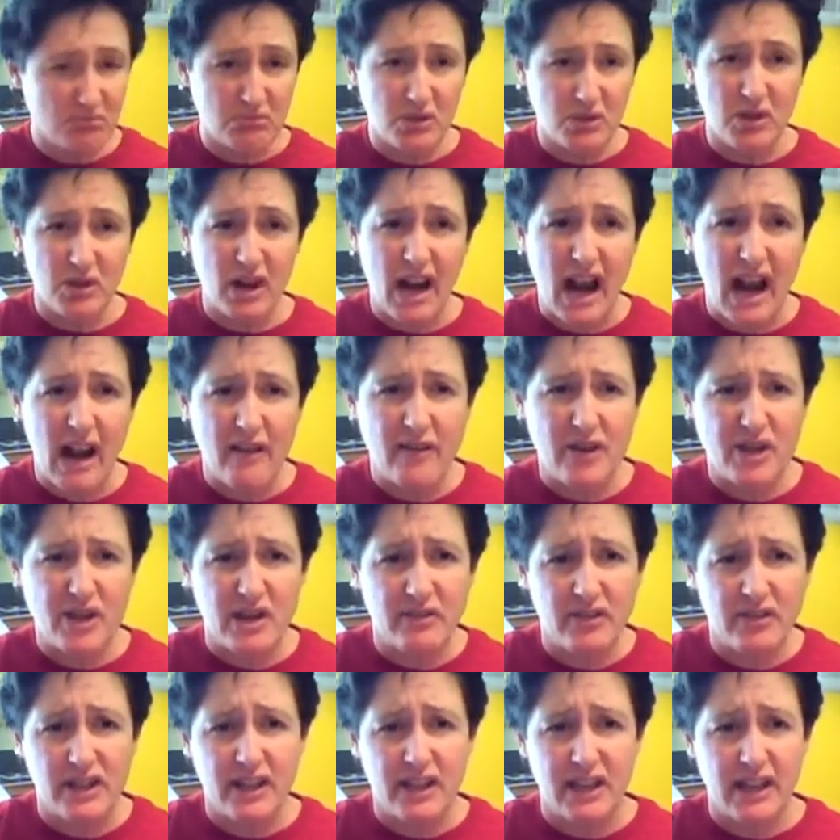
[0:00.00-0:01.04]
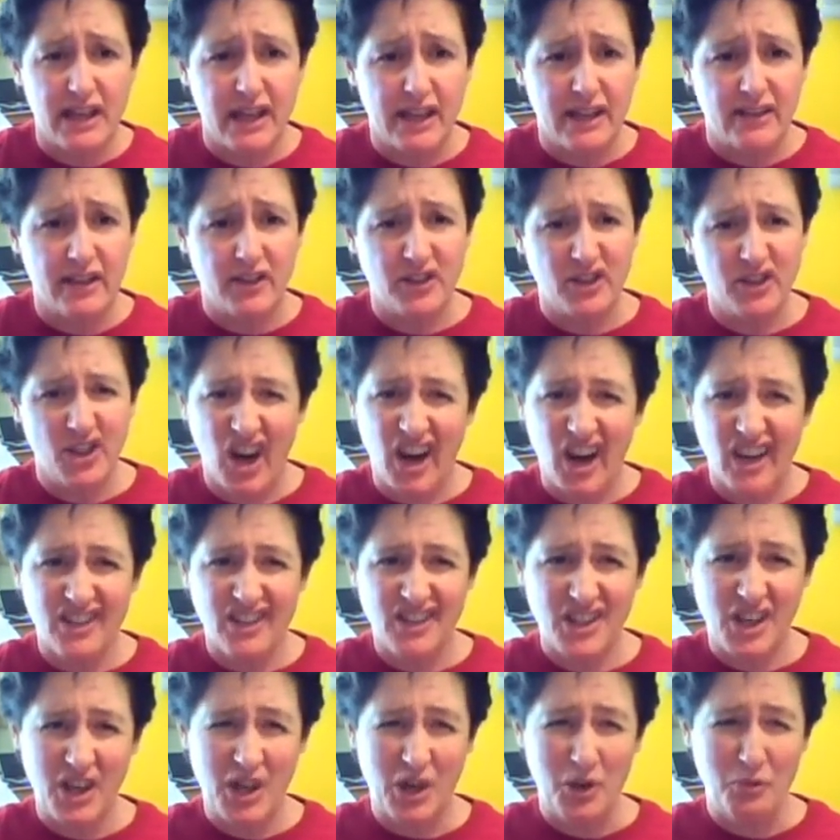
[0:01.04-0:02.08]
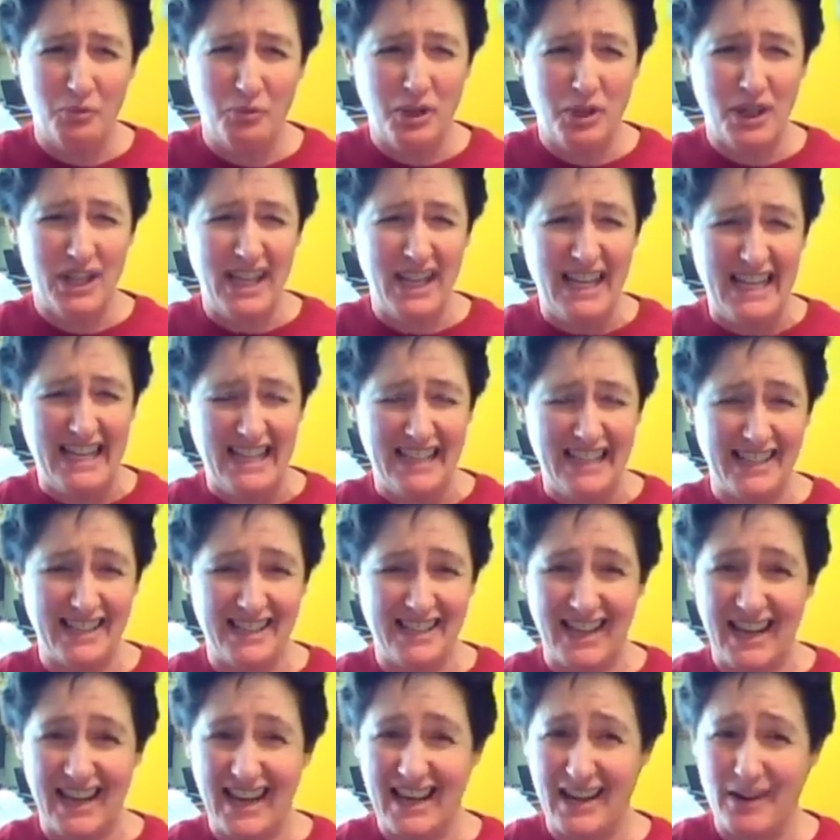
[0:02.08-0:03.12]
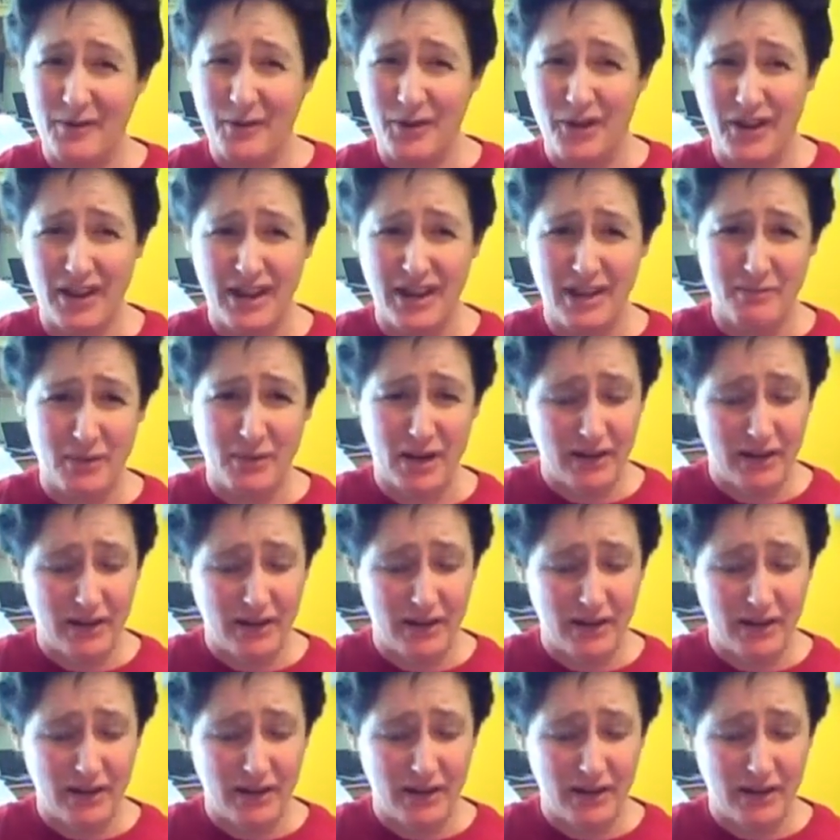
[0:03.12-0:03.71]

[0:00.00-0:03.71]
your average every day, the dots help you kind of stay within.